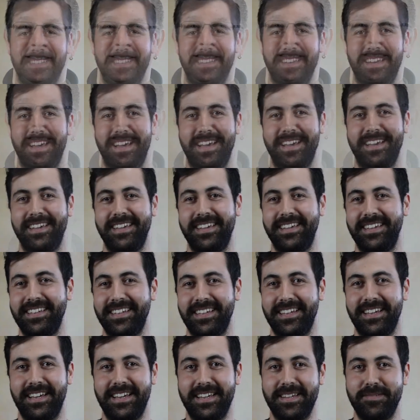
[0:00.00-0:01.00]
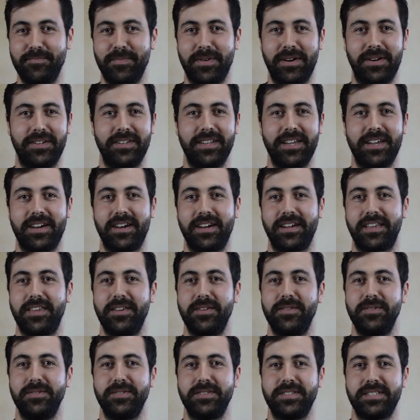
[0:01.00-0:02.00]
Hi, I'm Ollie
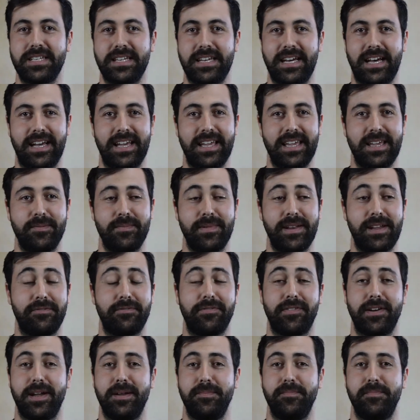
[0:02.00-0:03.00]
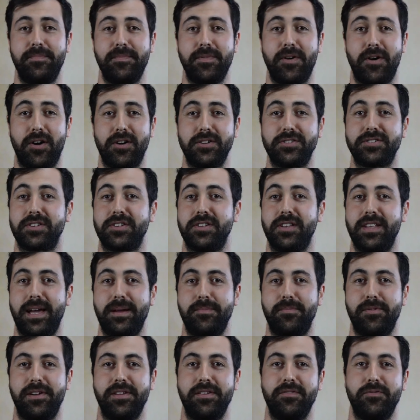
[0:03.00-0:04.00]
Akyuz. I am an FM Arts
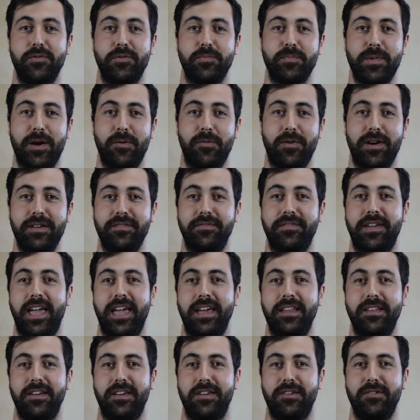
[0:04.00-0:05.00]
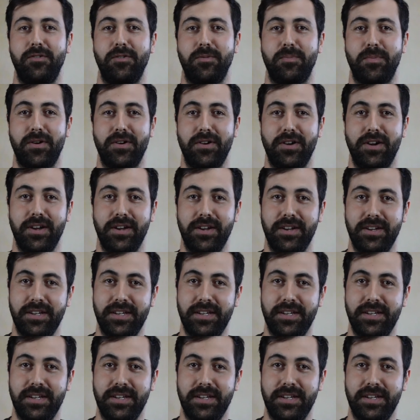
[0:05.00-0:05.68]
Collaborative with my wife, Kayla Hueneburg.